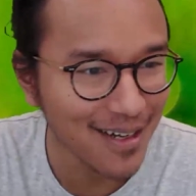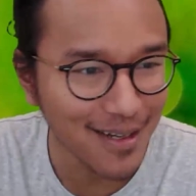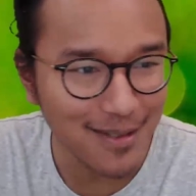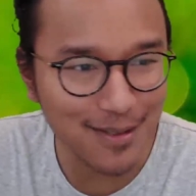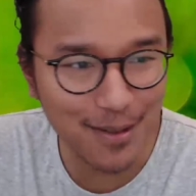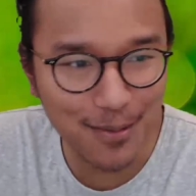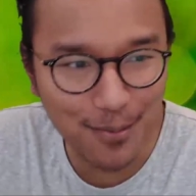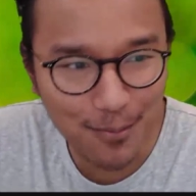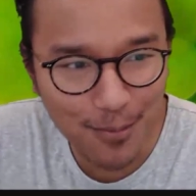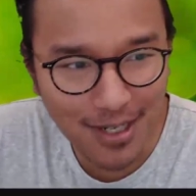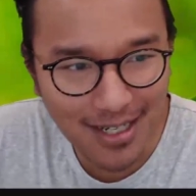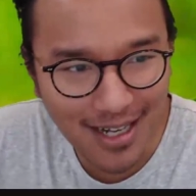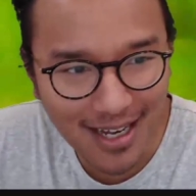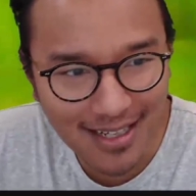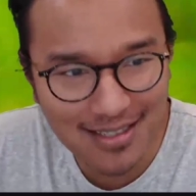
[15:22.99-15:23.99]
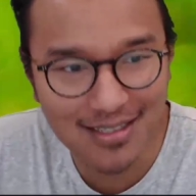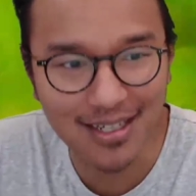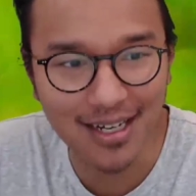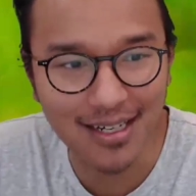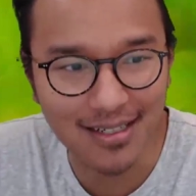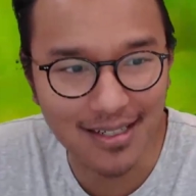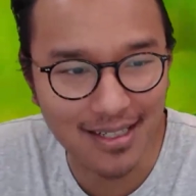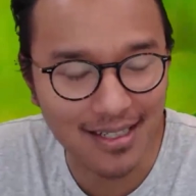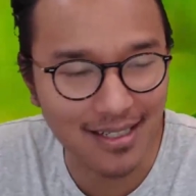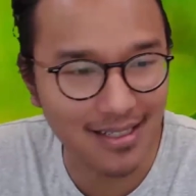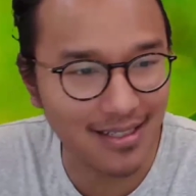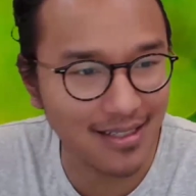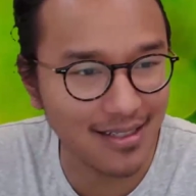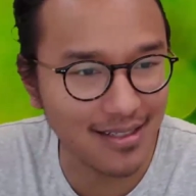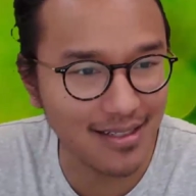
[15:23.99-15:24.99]
So what it has done
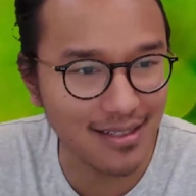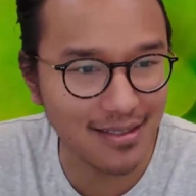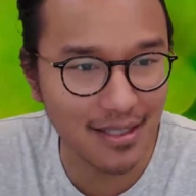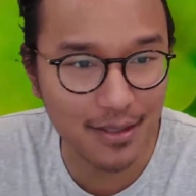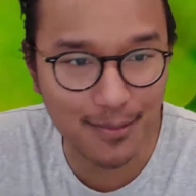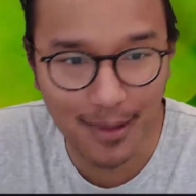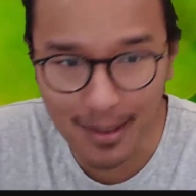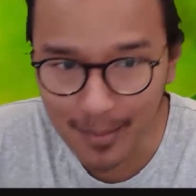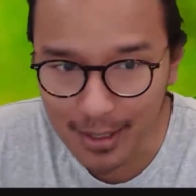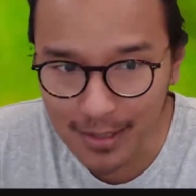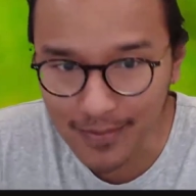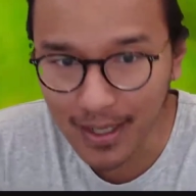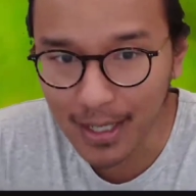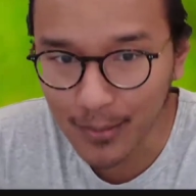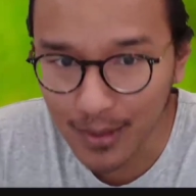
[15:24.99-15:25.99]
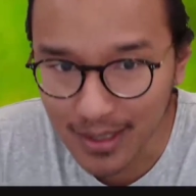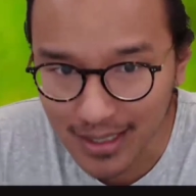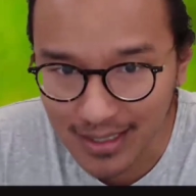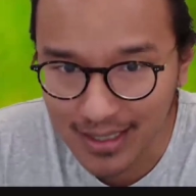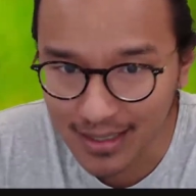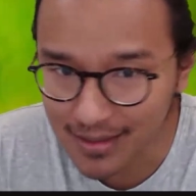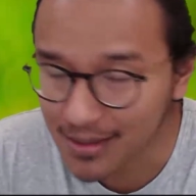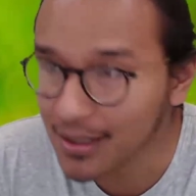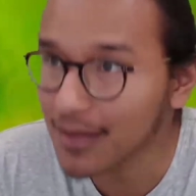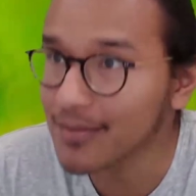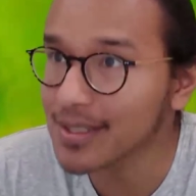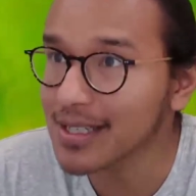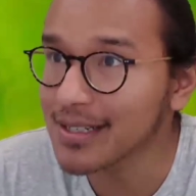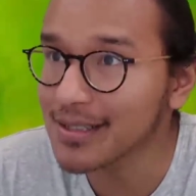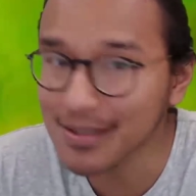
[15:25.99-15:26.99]
is it's read a bunch of high quality text and
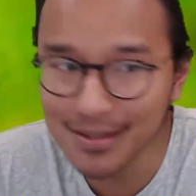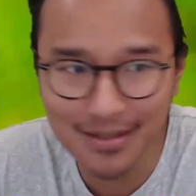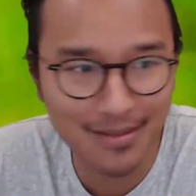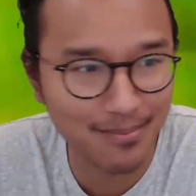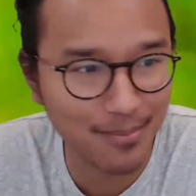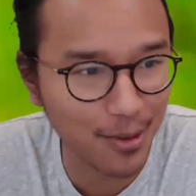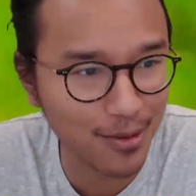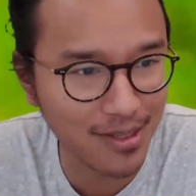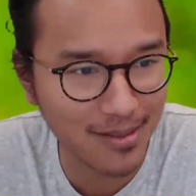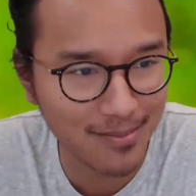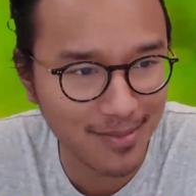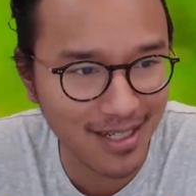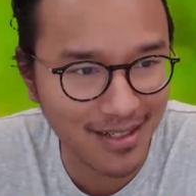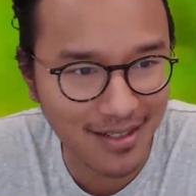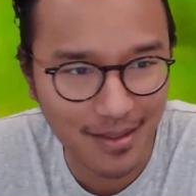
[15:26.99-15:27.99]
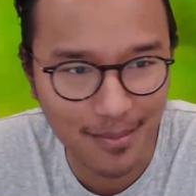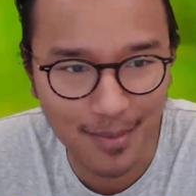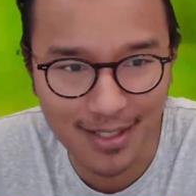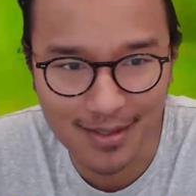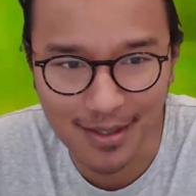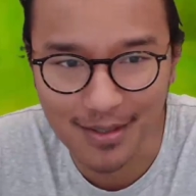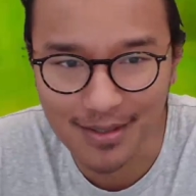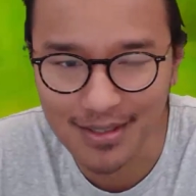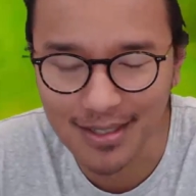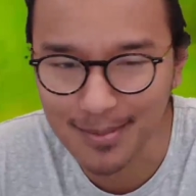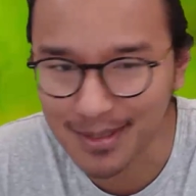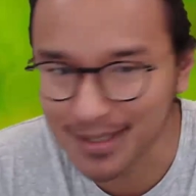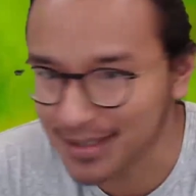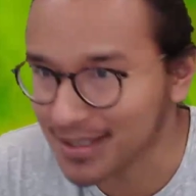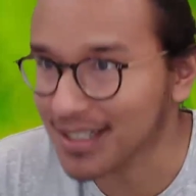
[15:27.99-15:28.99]
conversations and broken them down into base concepts
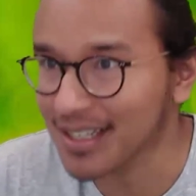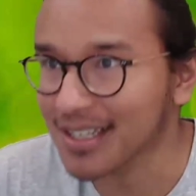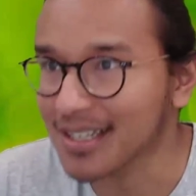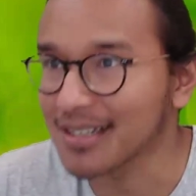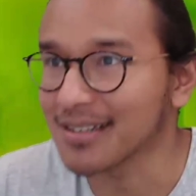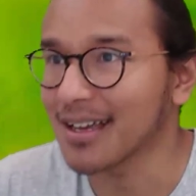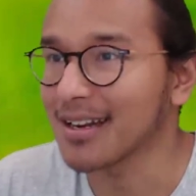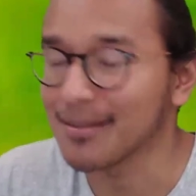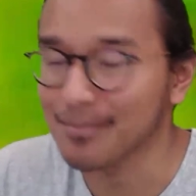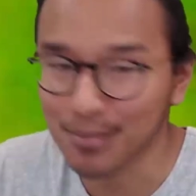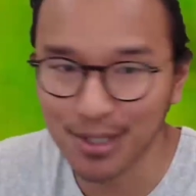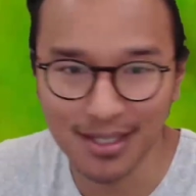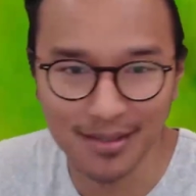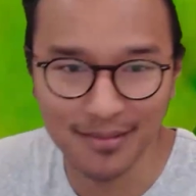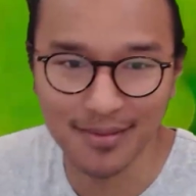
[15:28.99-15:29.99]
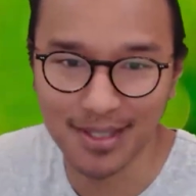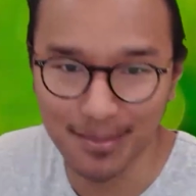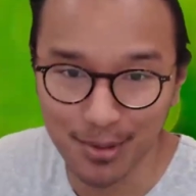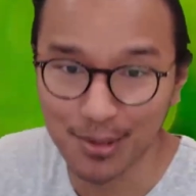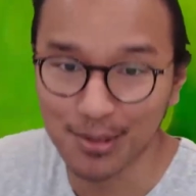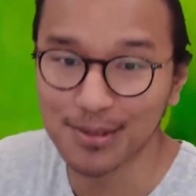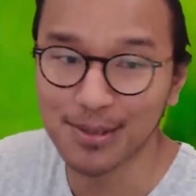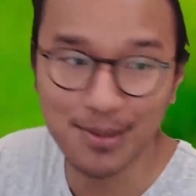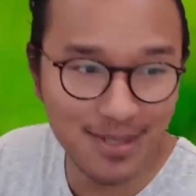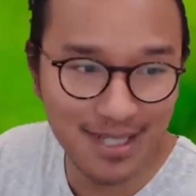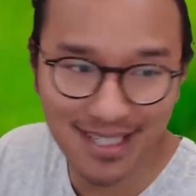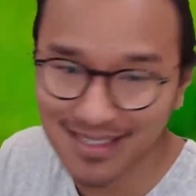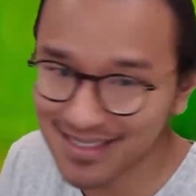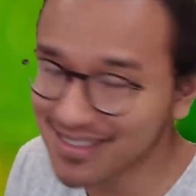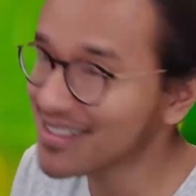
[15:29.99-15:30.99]
such that it can kind of productively produce new
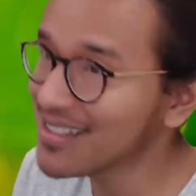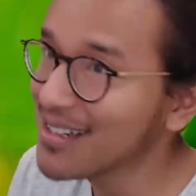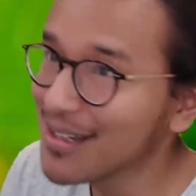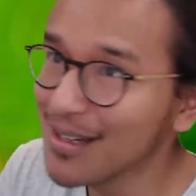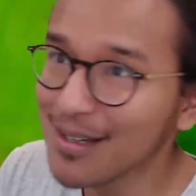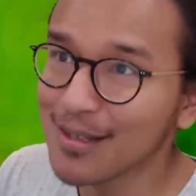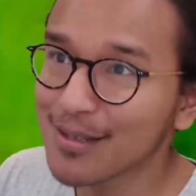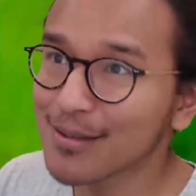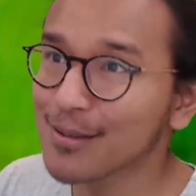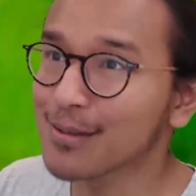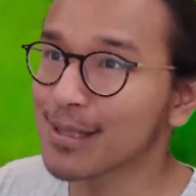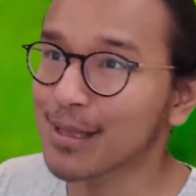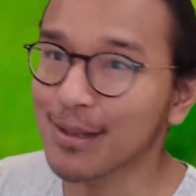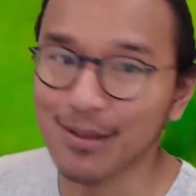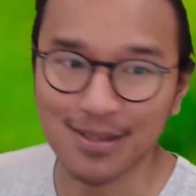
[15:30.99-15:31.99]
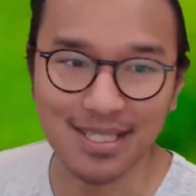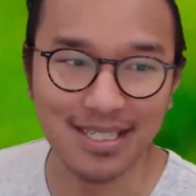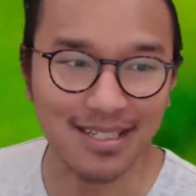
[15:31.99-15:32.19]
text using those